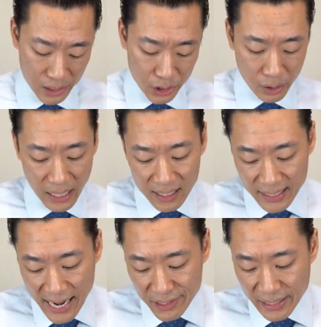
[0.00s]
So a lot of
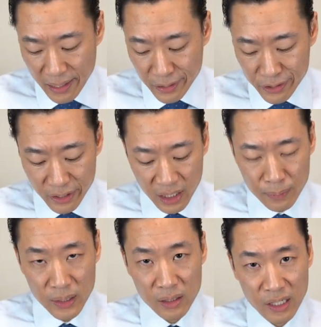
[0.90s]
tax accountants, they're
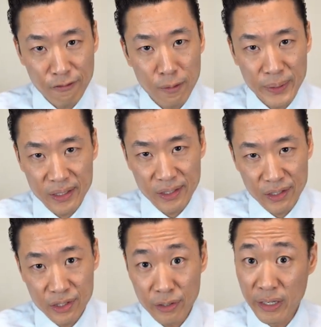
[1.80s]
gonna be looking for
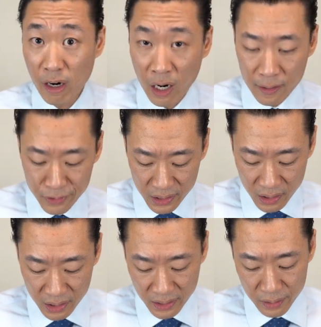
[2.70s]
business during off
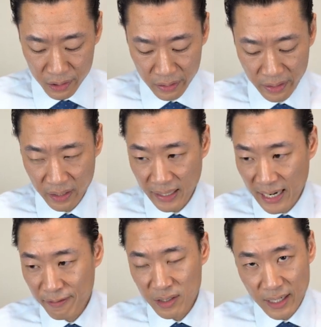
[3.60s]
season, so they're gonna
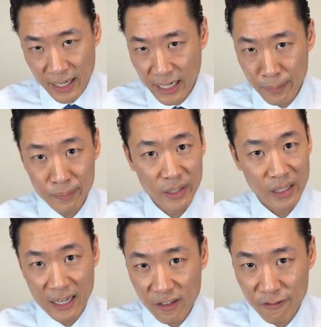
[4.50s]
have the time, they're
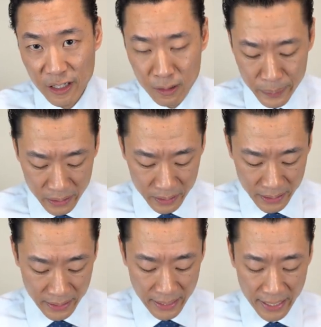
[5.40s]
gonna have the
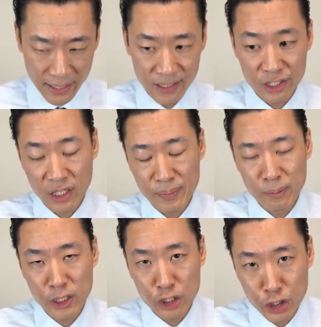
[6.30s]
availability, and it's gonna be
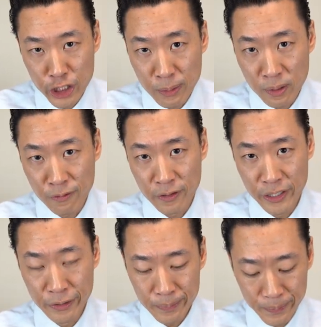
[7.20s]
much cheaper for you.